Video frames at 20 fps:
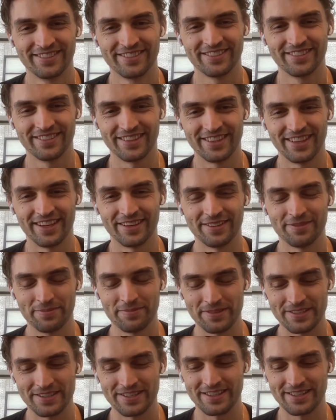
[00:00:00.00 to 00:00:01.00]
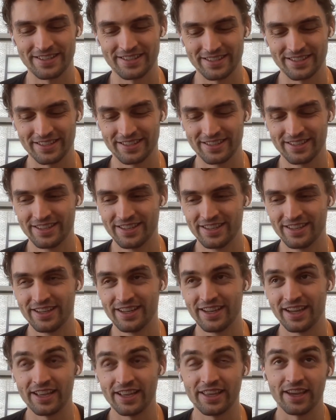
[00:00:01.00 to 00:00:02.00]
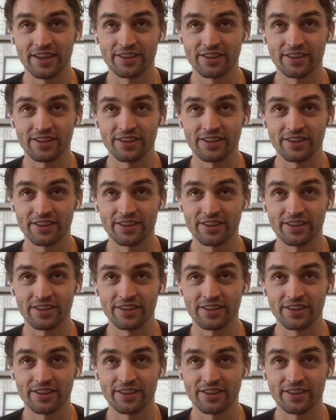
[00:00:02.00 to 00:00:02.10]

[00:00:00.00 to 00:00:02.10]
Yeah, precisely. And yeah,